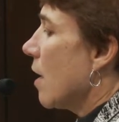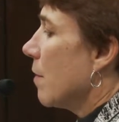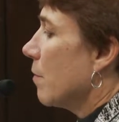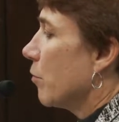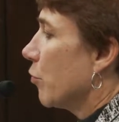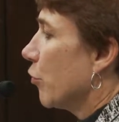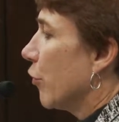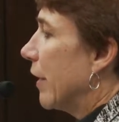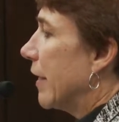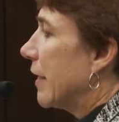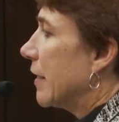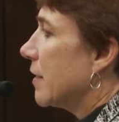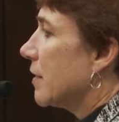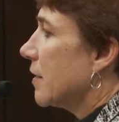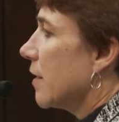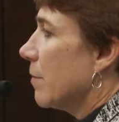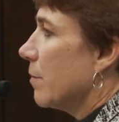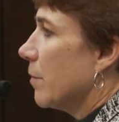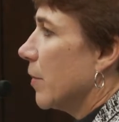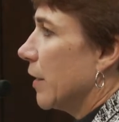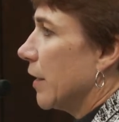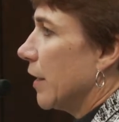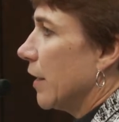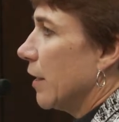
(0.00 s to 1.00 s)
bring
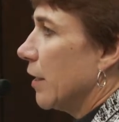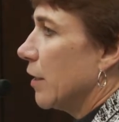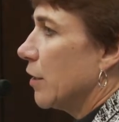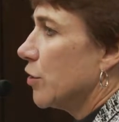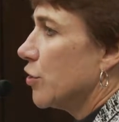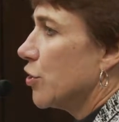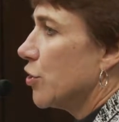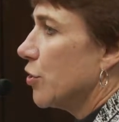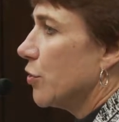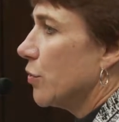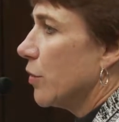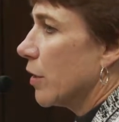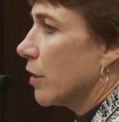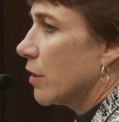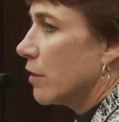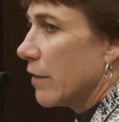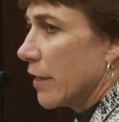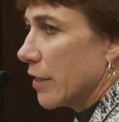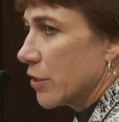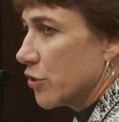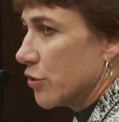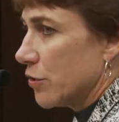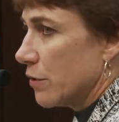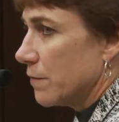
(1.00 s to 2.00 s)
somebody to a
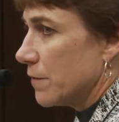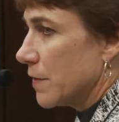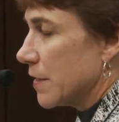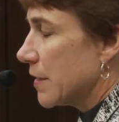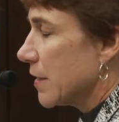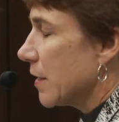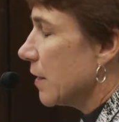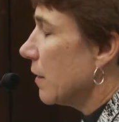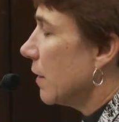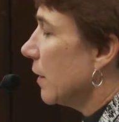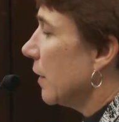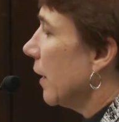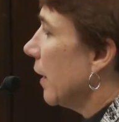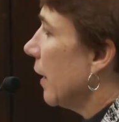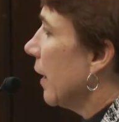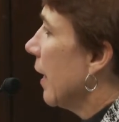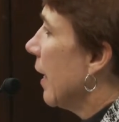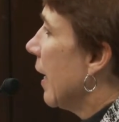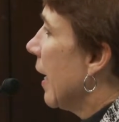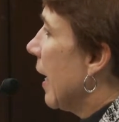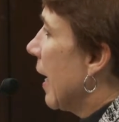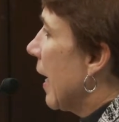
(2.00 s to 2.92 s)
correctional facility